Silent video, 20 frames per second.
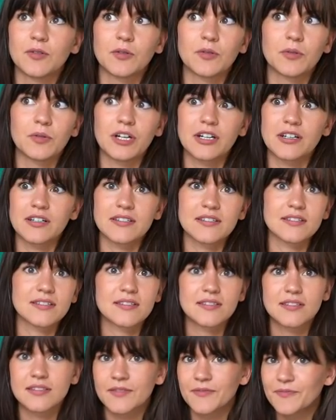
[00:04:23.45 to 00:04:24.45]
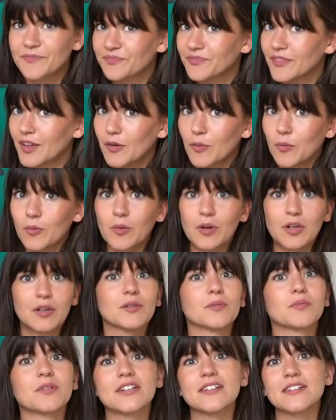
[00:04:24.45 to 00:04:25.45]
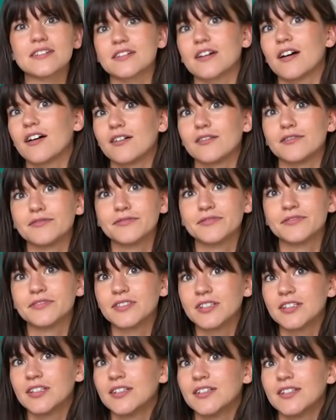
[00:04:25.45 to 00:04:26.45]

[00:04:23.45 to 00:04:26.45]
were this whirlwind of